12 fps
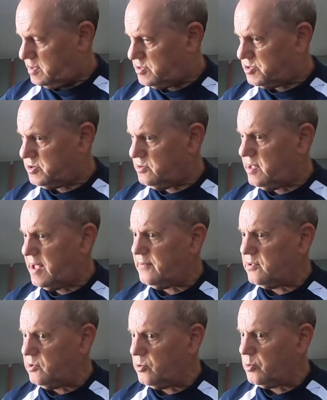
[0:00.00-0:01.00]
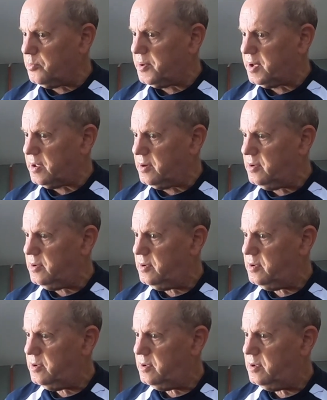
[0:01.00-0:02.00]
Still have a little bit,
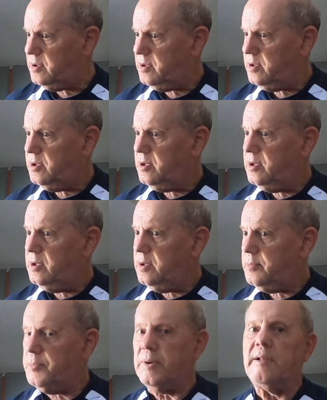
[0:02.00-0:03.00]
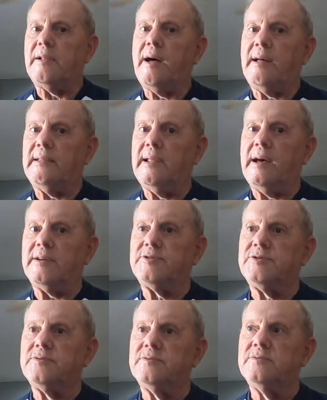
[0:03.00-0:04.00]
but a lot
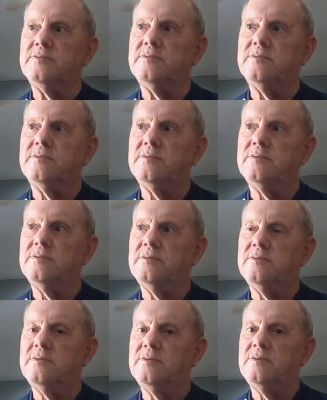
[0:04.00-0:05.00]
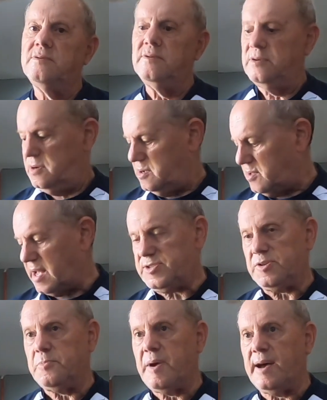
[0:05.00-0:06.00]
less. And
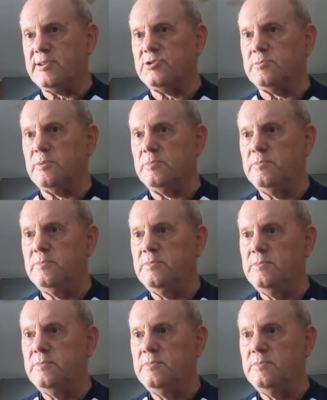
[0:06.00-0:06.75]
that's at maximum.